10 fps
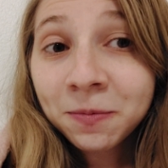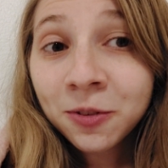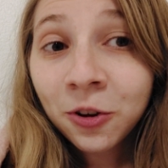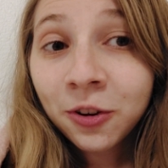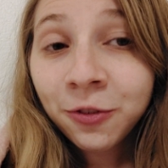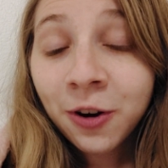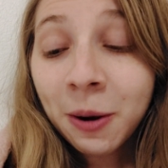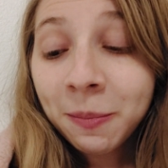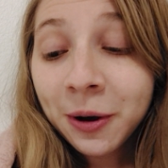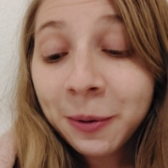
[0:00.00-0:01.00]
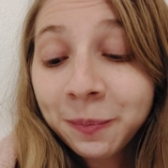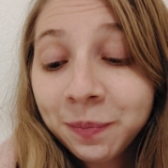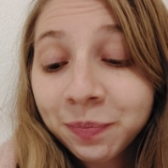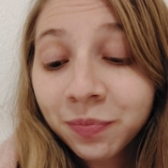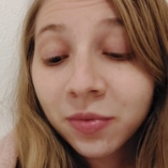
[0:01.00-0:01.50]
took from
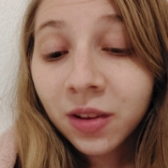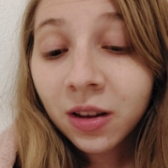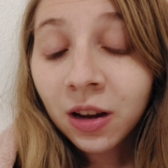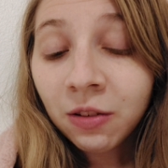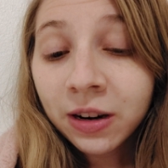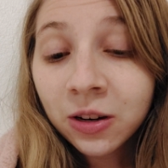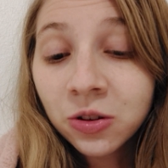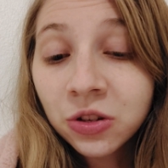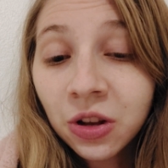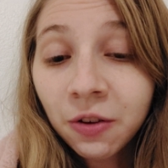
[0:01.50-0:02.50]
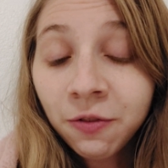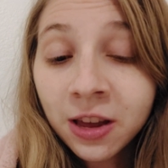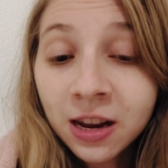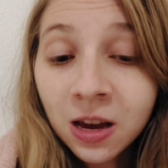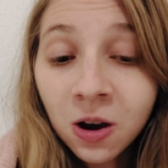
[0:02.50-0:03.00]
Renault's
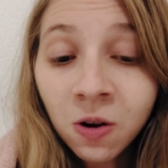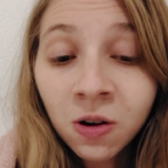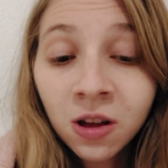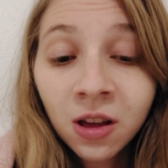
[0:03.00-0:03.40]
video.